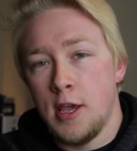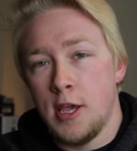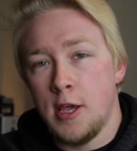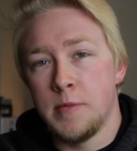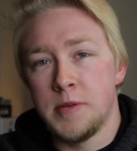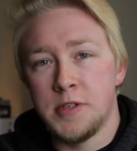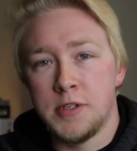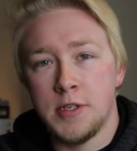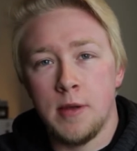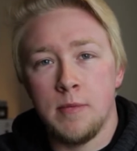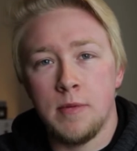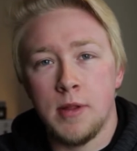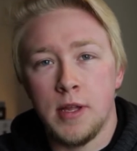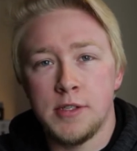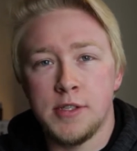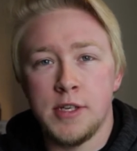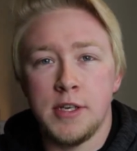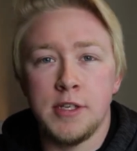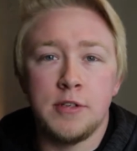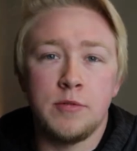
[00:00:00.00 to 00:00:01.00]
image
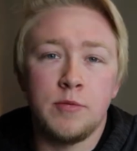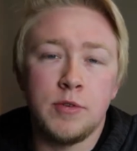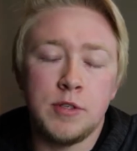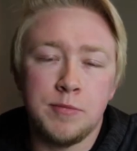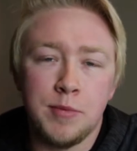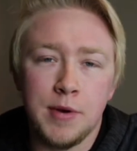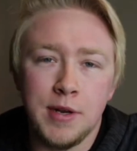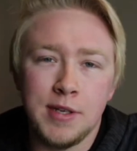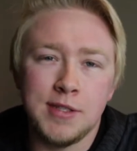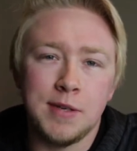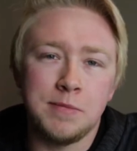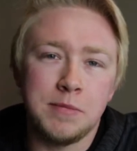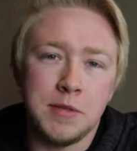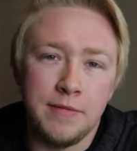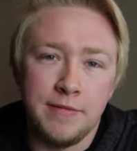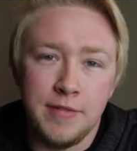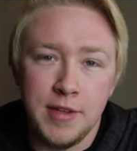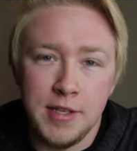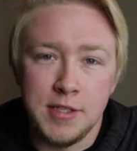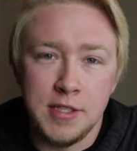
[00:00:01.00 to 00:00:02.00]
stabilization, which brings up
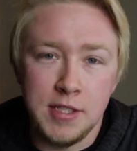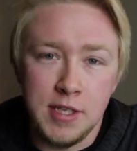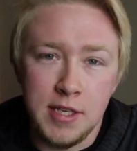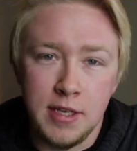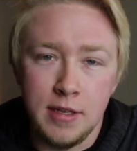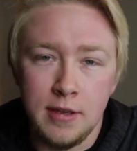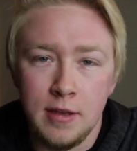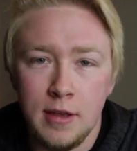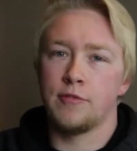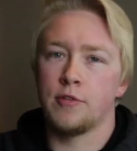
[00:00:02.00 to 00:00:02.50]
to VC.